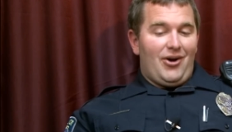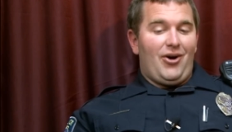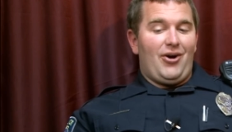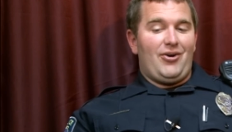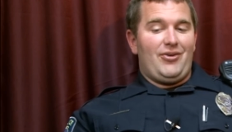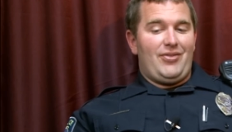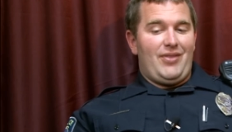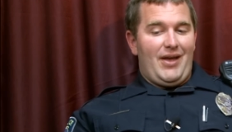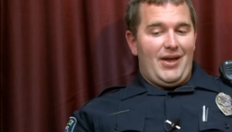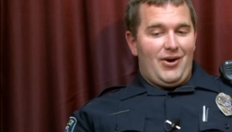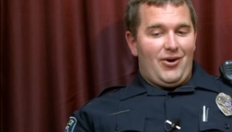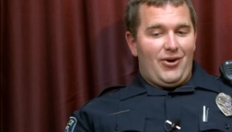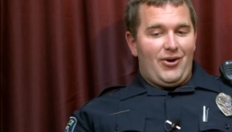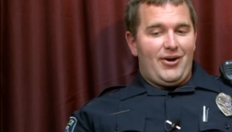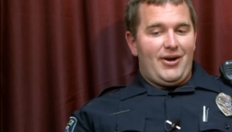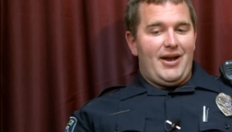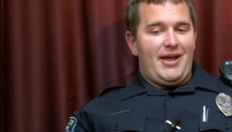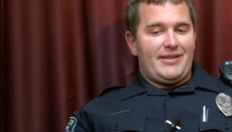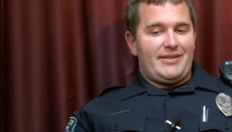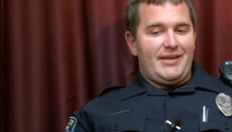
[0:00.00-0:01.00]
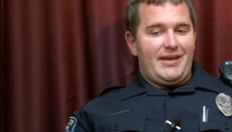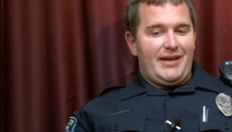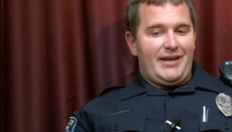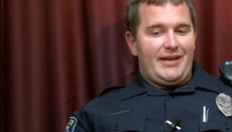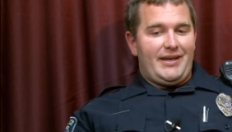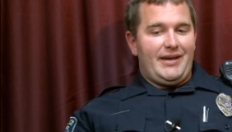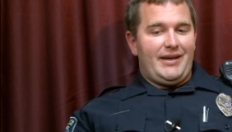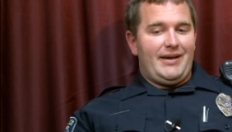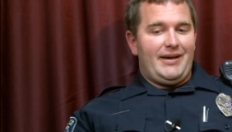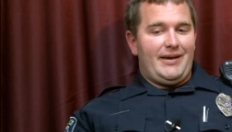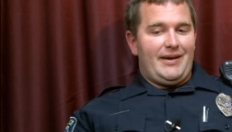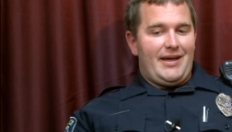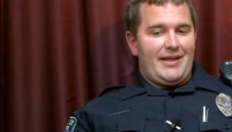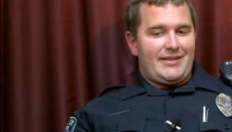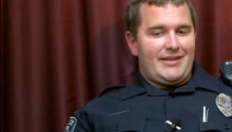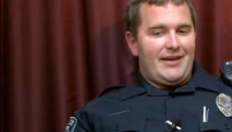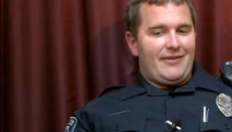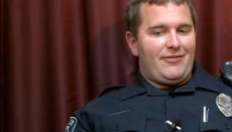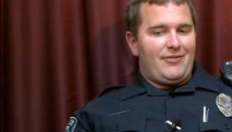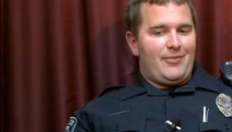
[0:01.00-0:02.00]
are. And I think
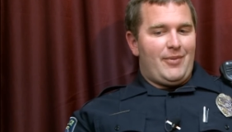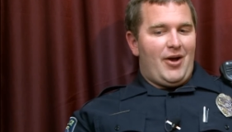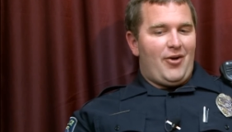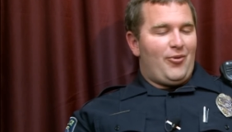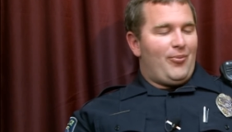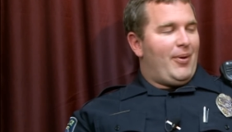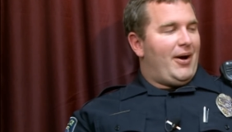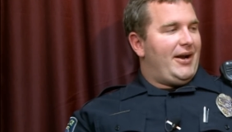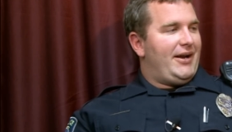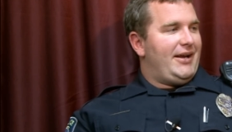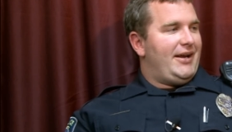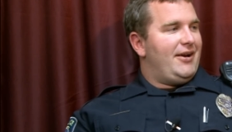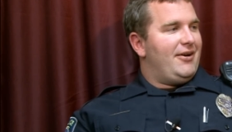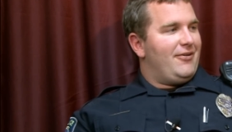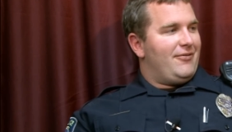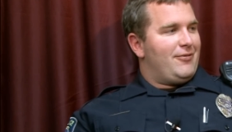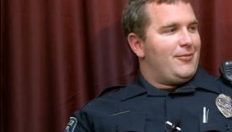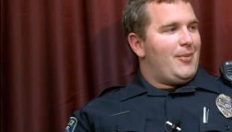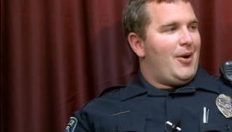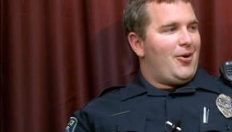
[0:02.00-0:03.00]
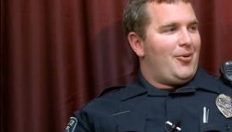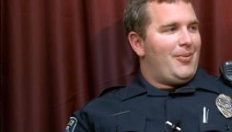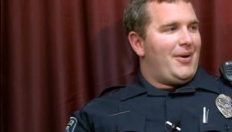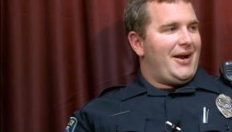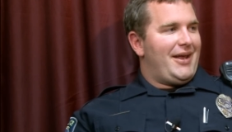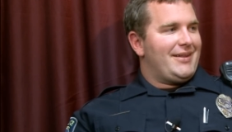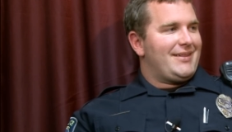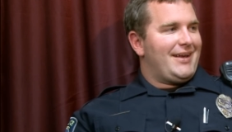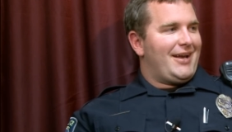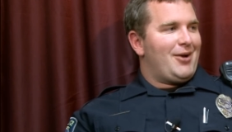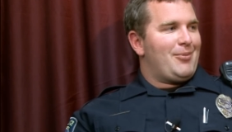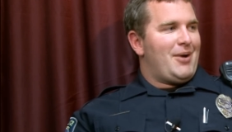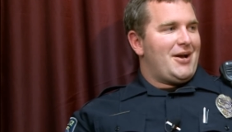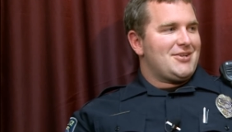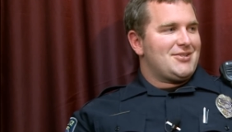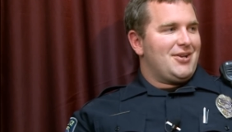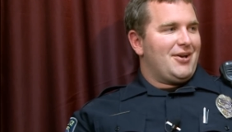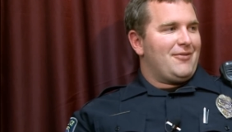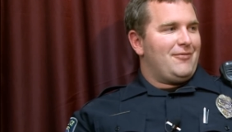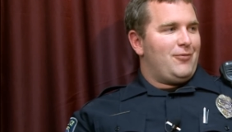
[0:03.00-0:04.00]
from everybody, hearing from everybody, I think
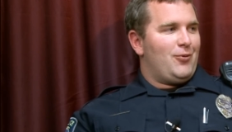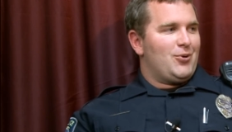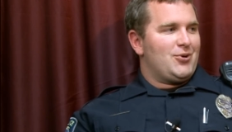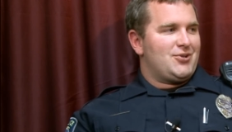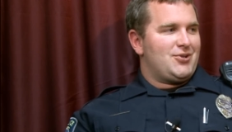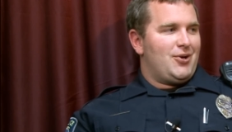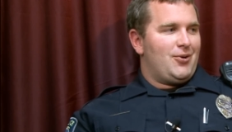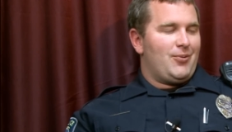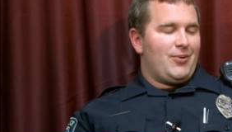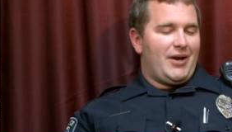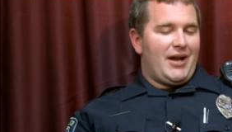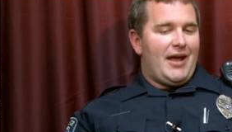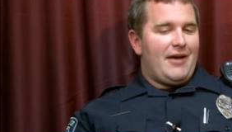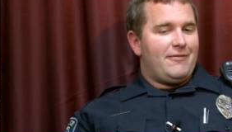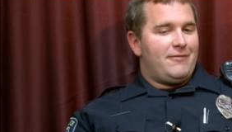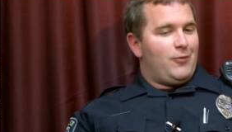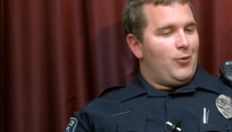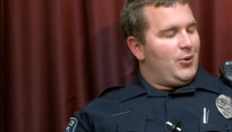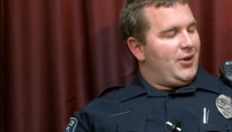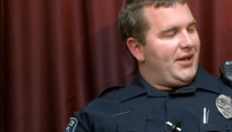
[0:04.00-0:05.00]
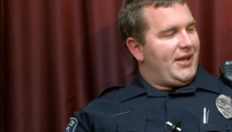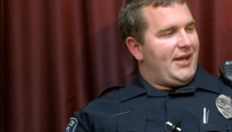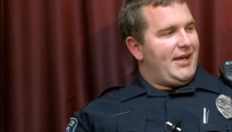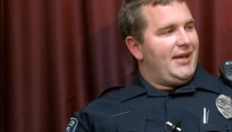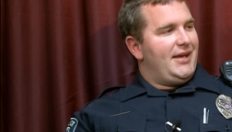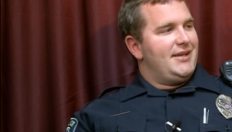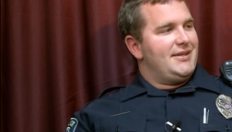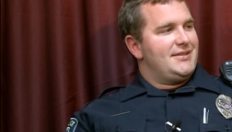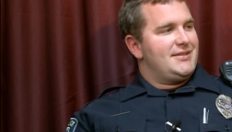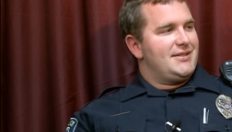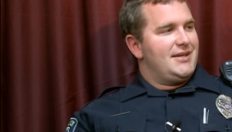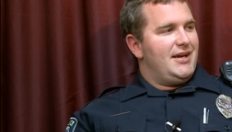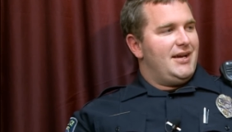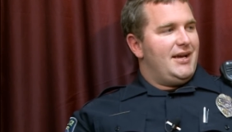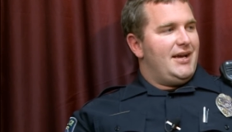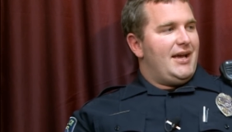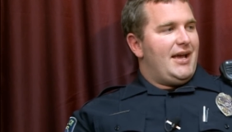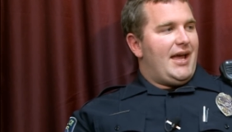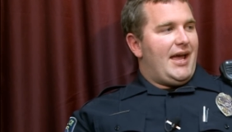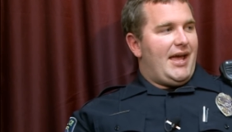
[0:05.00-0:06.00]
everybody's looking forward to it. We're going to have 40 kids.
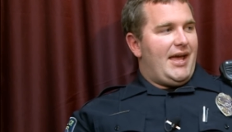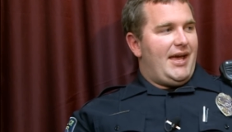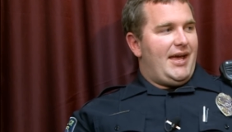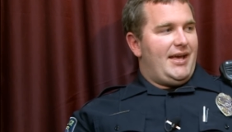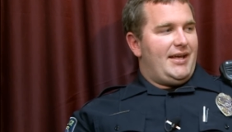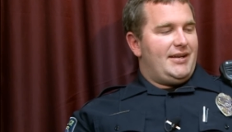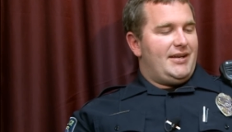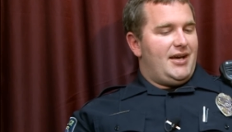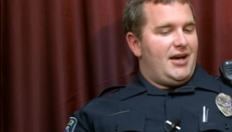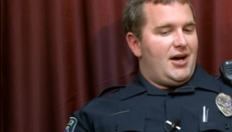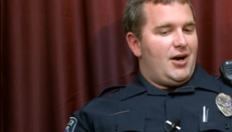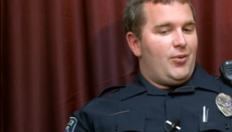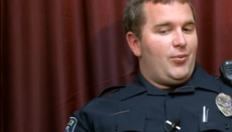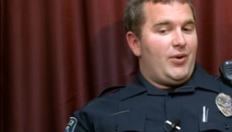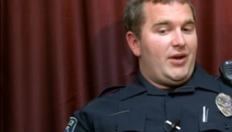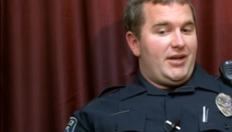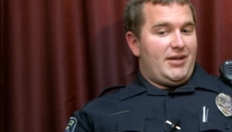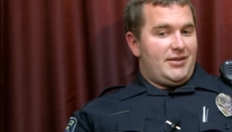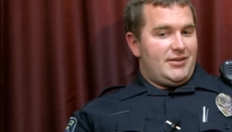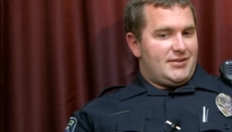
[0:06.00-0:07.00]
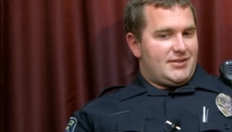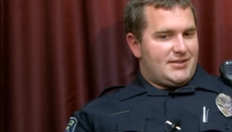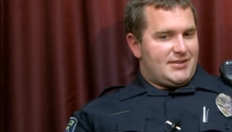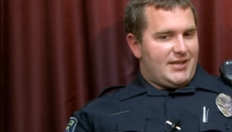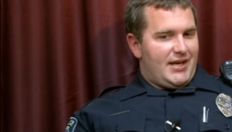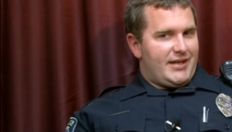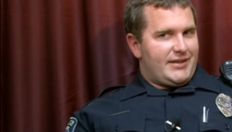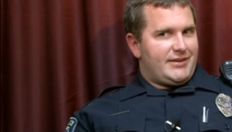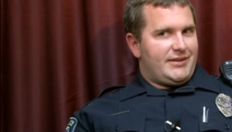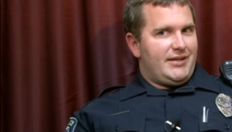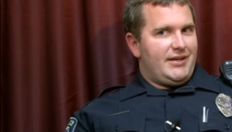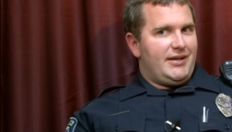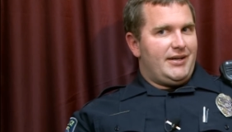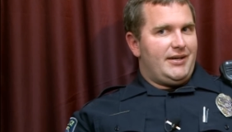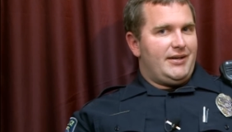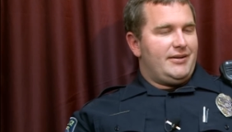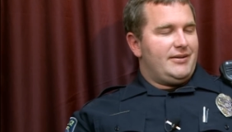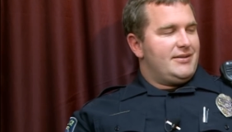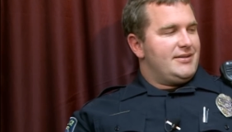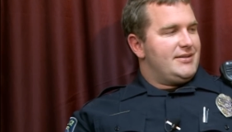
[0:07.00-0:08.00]
And we set
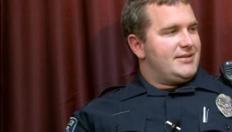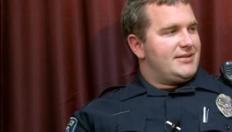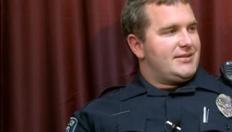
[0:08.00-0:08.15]
the